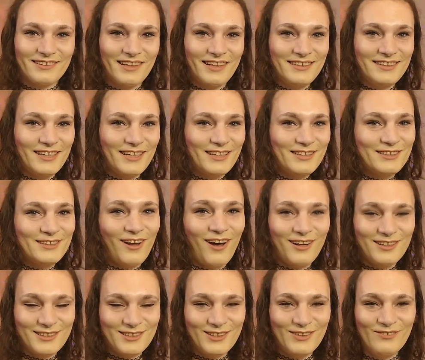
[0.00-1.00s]
it's like
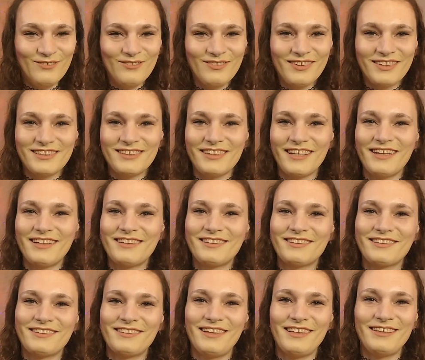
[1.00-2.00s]
awesome because like
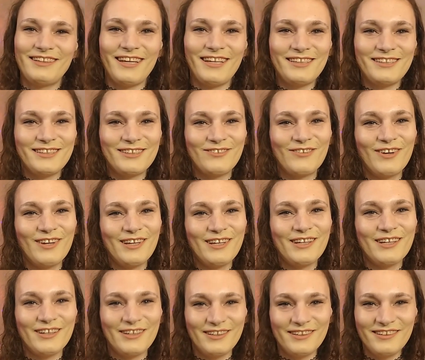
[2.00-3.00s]
they taste
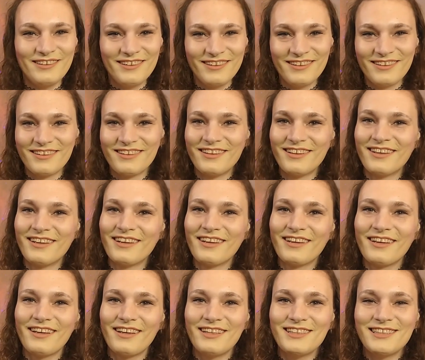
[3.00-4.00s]
really good.
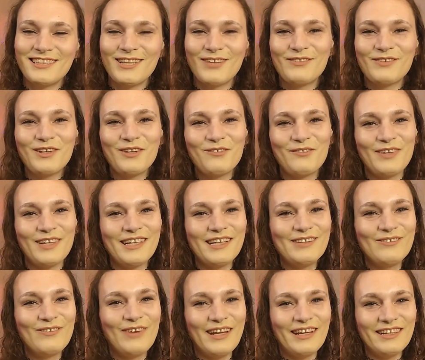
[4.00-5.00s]
And some of the
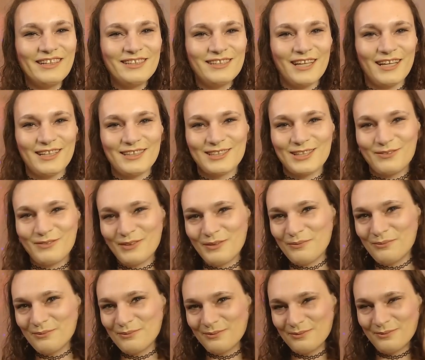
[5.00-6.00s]
vegan wings, like some of
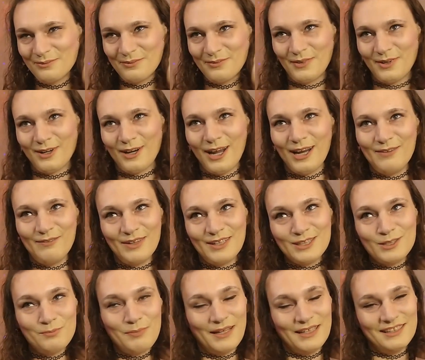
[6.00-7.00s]
them are kind of
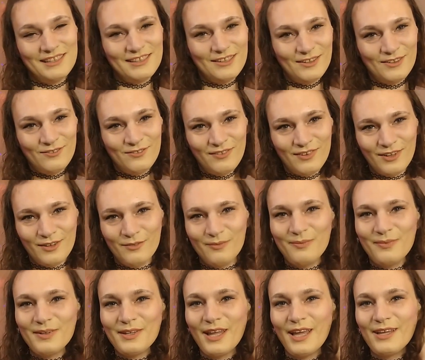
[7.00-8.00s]
expensive,
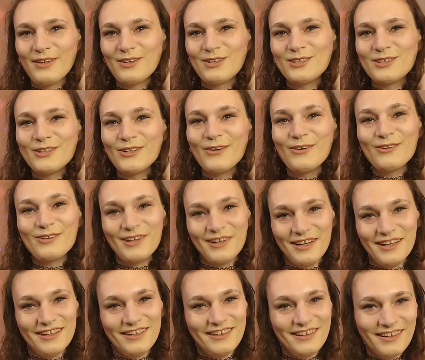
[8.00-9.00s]
but like they're so
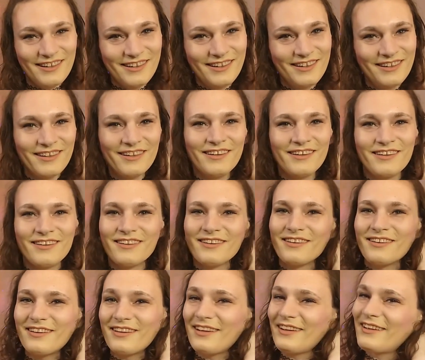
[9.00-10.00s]
good.
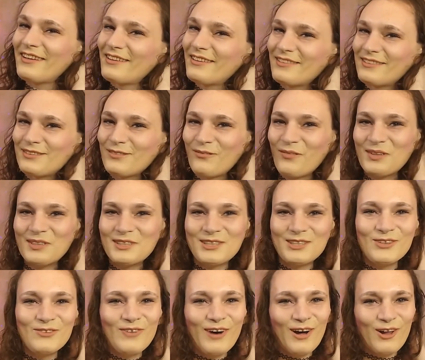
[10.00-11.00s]
Like
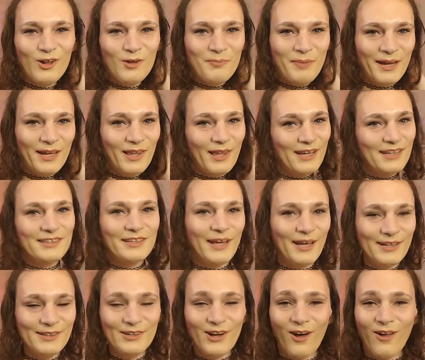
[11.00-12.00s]
once in a while I'll pay like
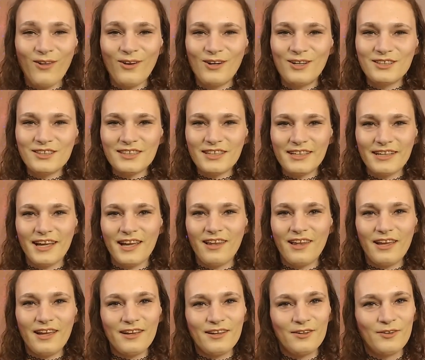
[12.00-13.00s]
ten dollars and get
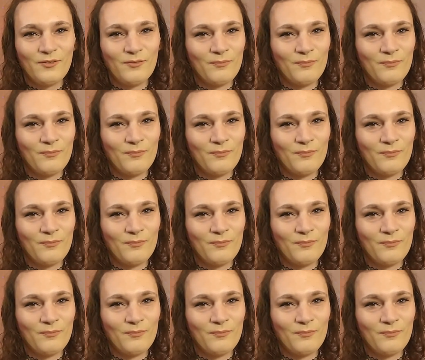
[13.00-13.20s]
like